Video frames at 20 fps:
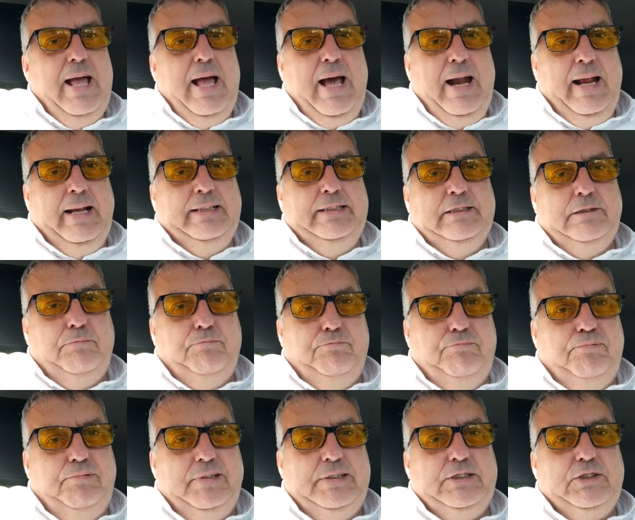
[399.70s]
And that is
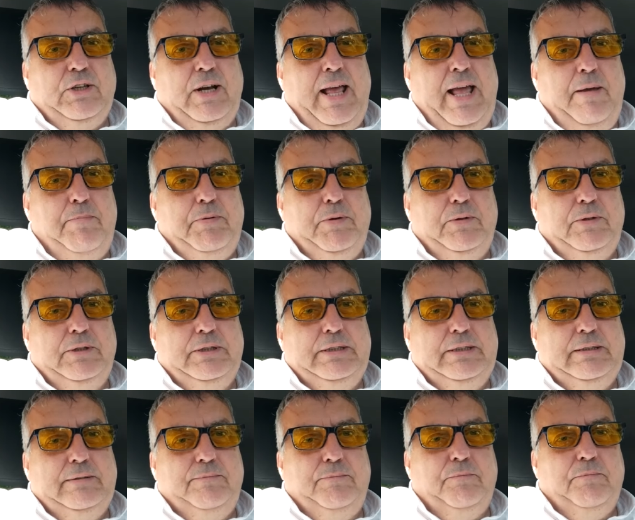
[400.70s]
Bristol
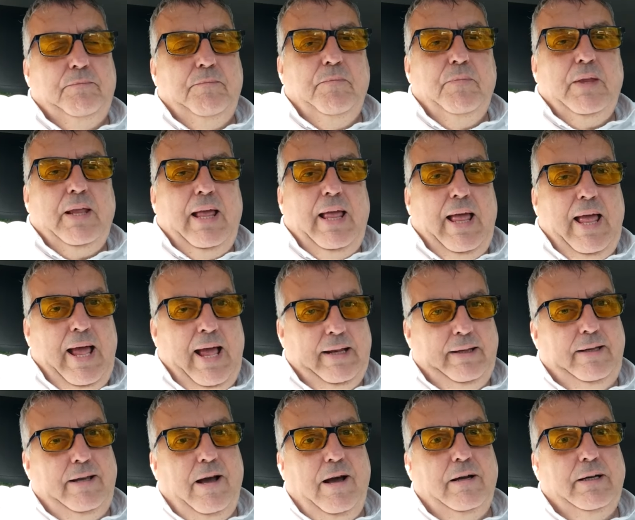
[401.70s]
Airport
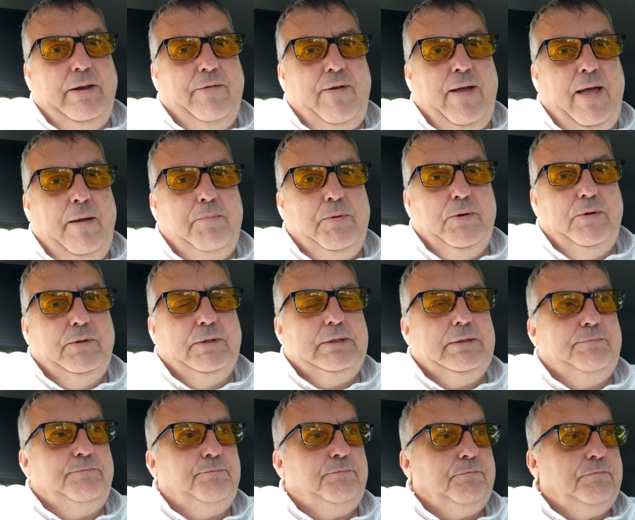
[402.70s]
and Cardiff Airport.